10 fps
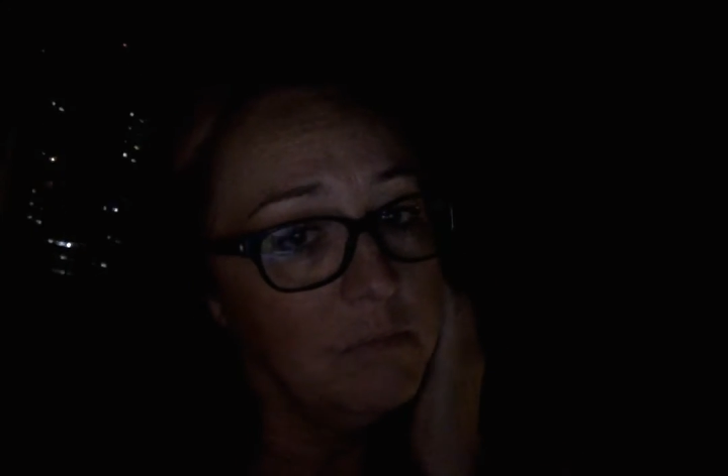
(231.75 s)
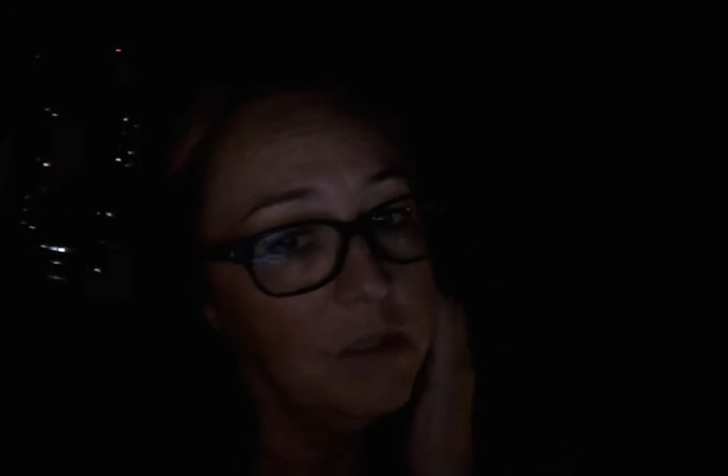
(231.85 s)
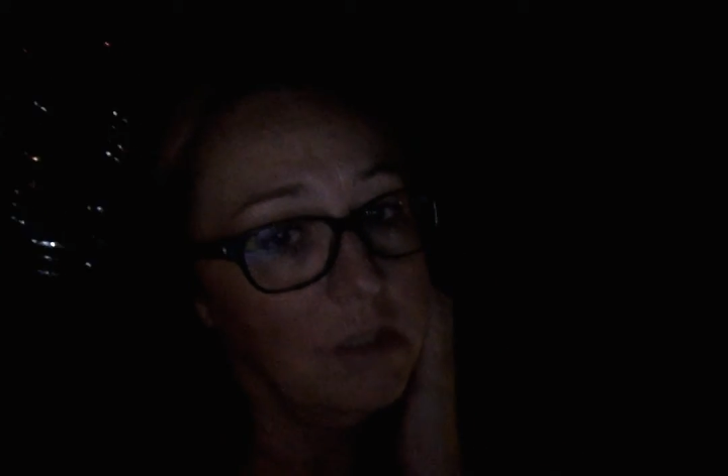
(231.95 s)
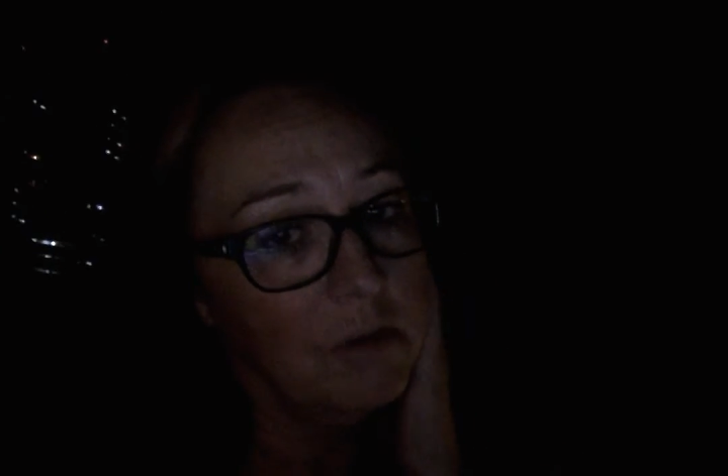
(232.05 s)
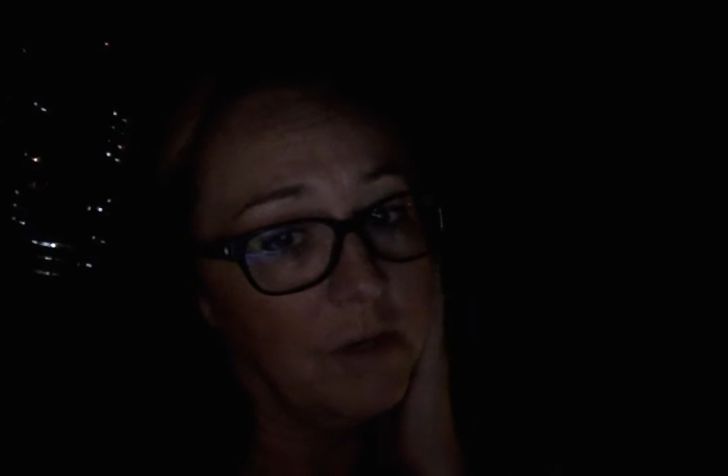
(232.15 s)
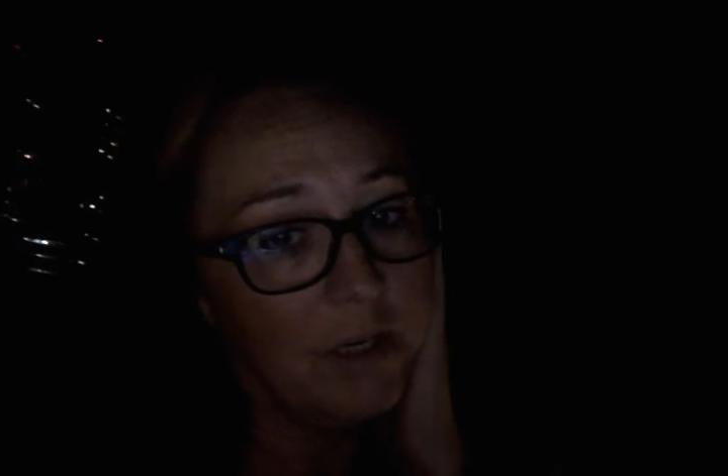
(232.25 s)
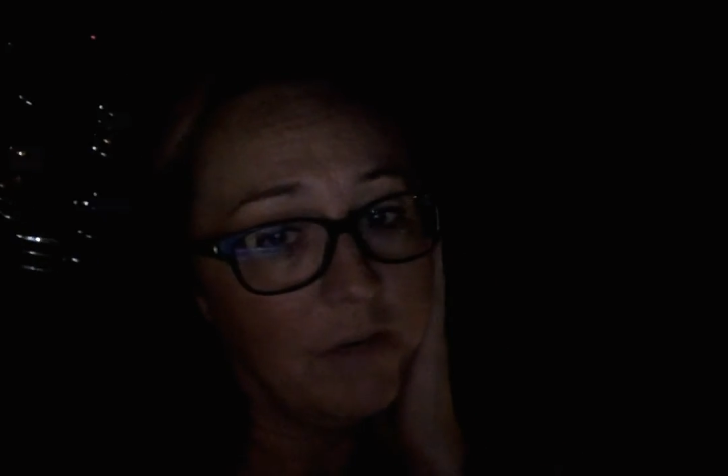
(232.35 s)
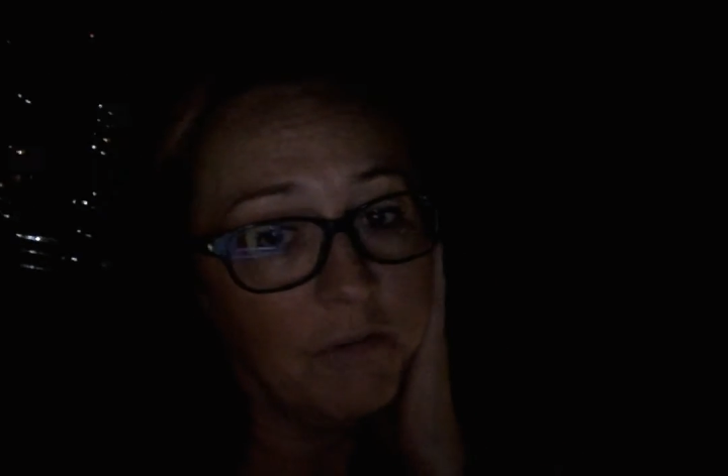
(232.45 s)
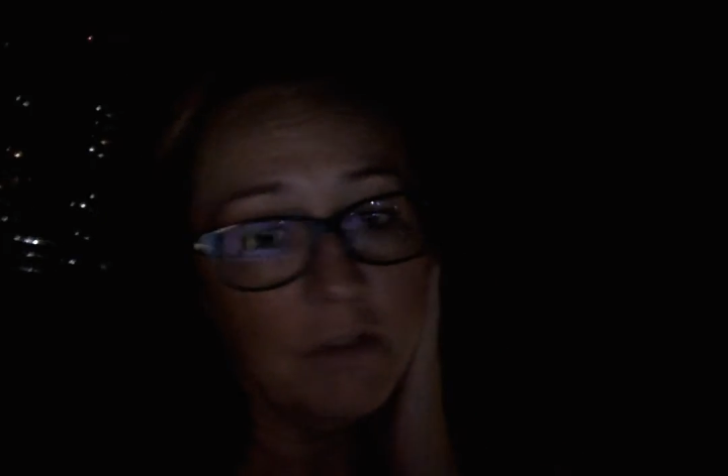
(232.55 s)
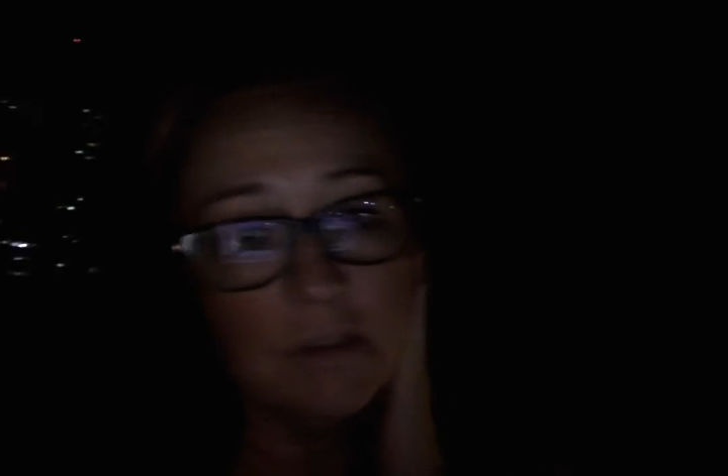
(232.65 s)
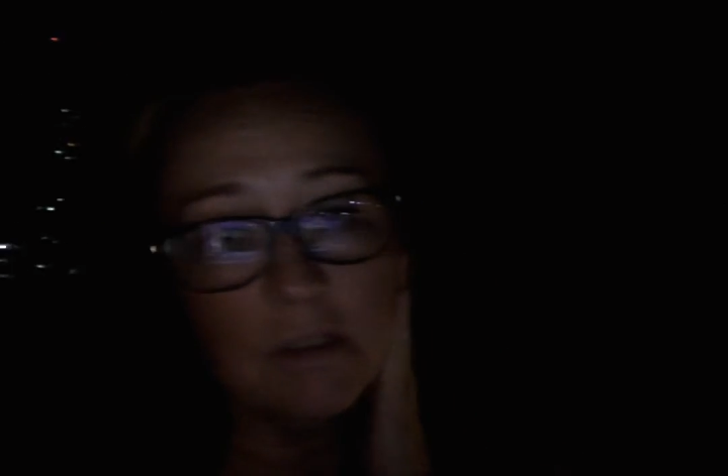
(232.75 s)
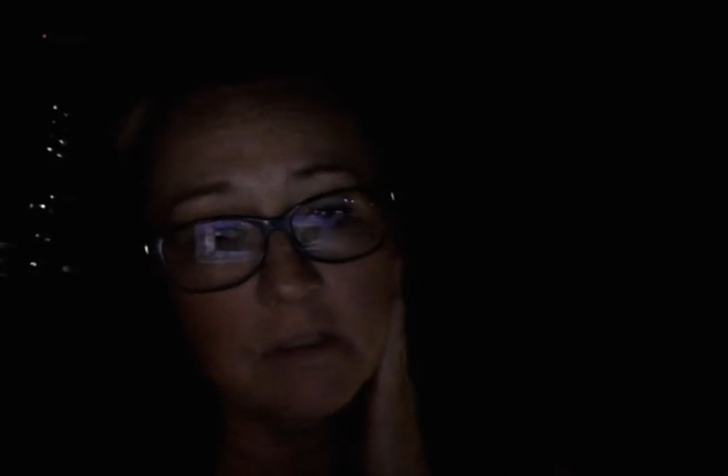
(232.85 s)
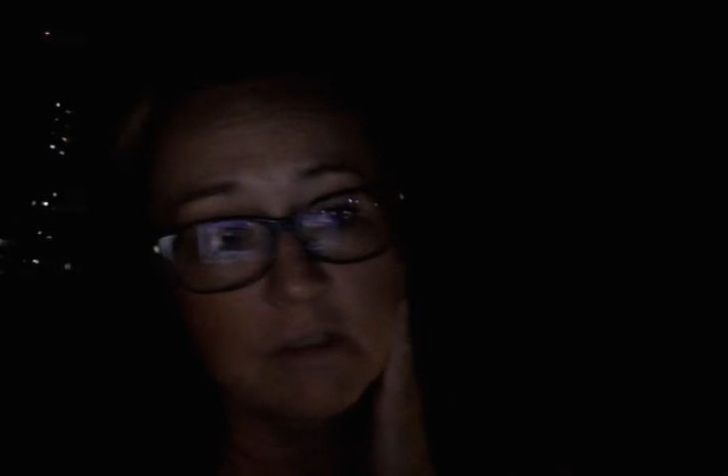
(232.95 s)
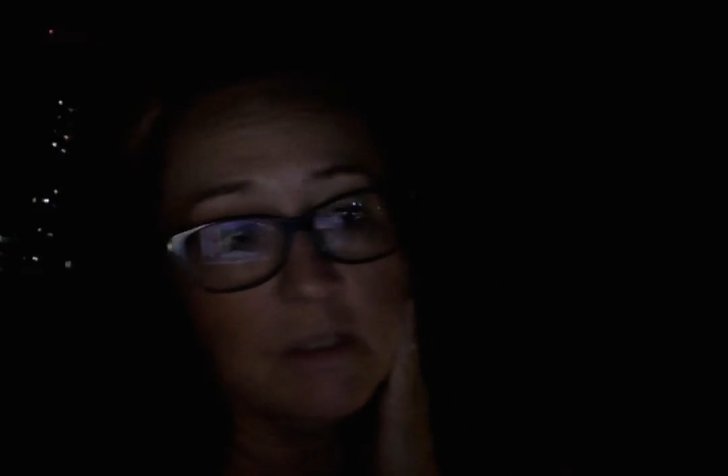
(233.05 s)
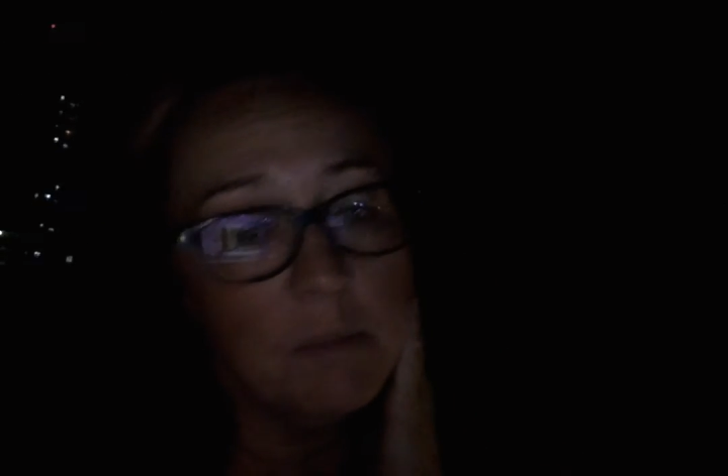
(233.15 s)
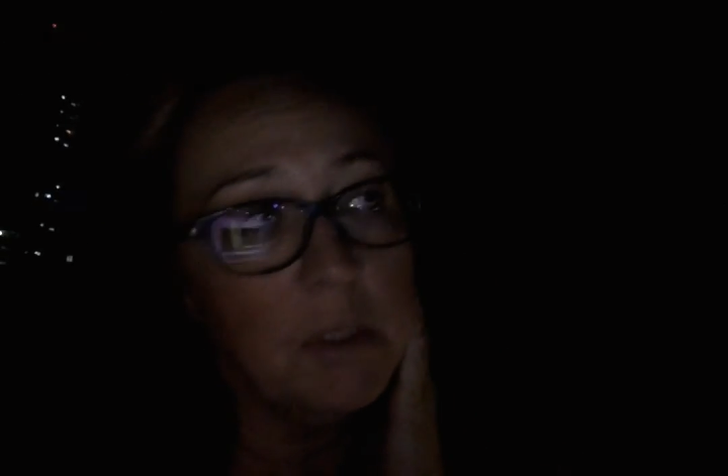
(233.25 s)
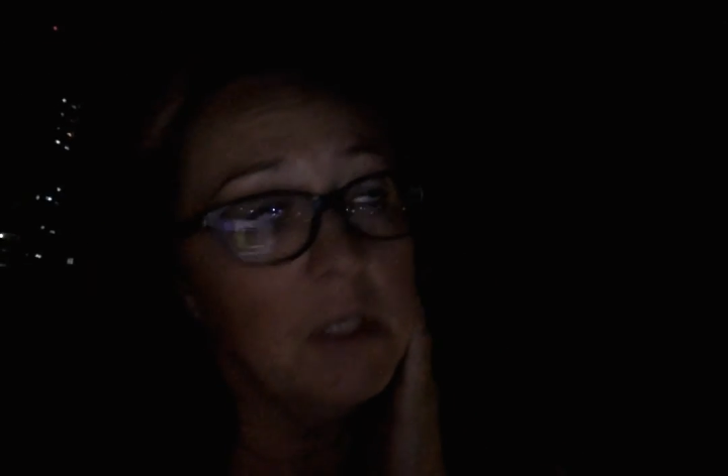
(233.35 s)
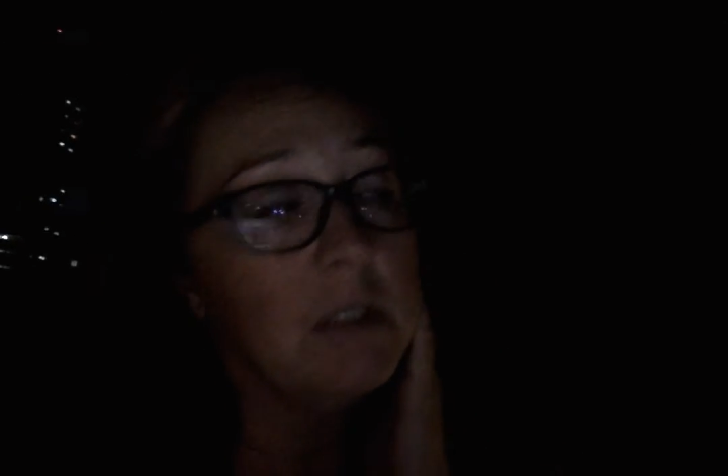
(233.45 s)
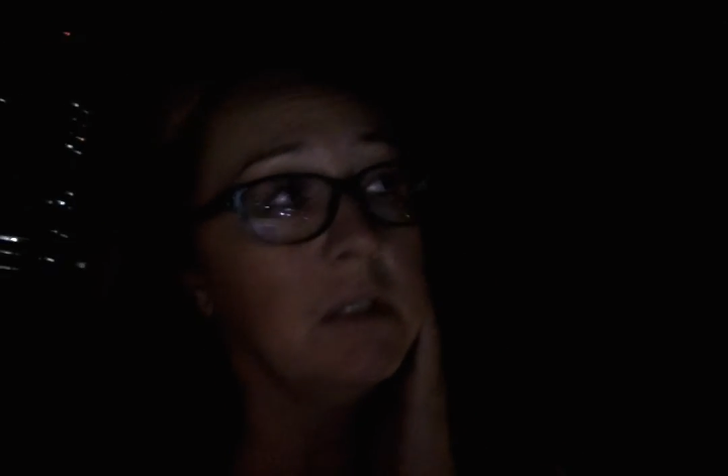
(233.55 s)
degree difference in the summer.